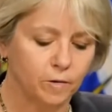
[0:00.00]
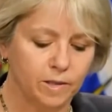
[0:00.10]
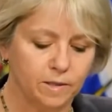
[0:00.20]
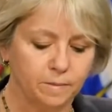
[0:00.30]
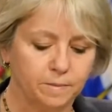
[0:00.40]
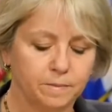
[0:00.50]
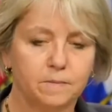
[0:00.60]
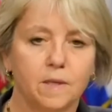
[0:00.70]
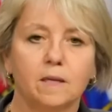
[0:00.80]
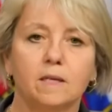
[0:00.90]
heroism,
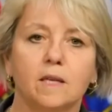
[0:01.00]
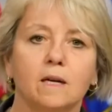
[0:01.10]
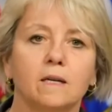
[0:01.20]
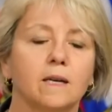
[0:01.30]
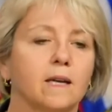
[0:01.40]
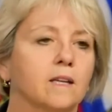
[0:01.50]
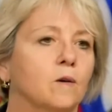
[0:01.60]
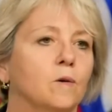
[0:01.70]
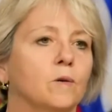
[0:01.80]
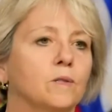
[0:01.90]
young
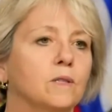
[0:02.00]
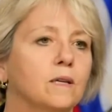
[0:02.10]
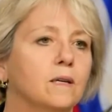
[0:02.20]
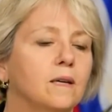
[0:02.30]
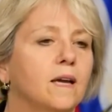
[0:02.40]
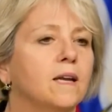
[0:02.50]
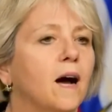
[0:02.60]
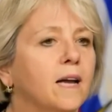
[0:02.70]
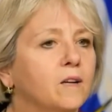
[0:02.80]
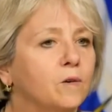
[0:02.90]
and old.
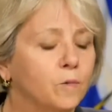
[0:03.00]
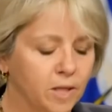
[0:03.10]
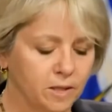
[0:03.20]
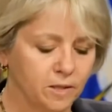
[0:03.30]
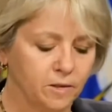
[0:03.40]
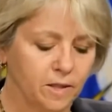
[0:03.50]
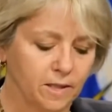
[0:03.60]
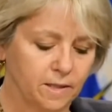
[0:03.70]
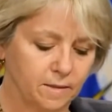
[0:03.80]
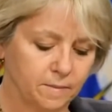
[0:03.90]
And I know we can do
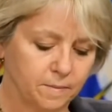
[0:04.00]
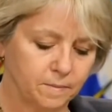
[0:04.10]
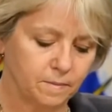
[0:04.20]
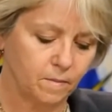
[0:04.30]
this.